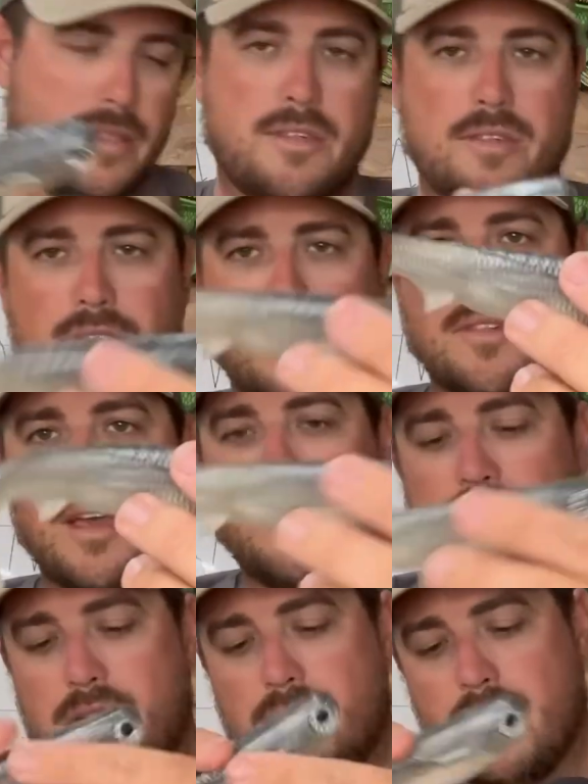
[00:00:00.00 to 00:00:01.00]
this is the
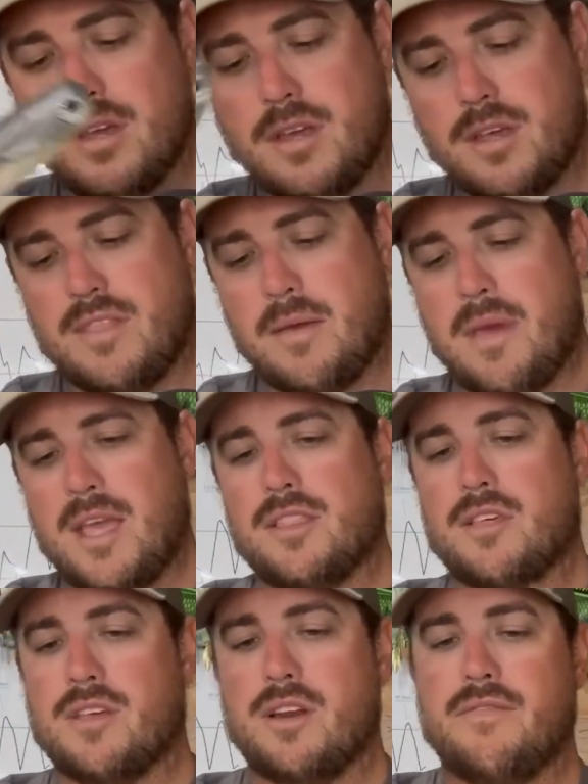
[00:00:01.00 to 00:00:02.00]
7. They make
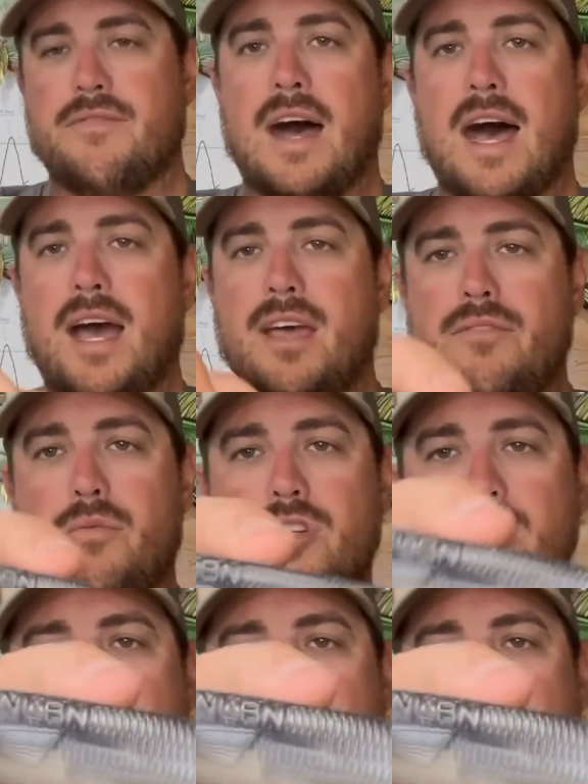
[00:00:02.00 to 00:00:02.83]
this in a 5, which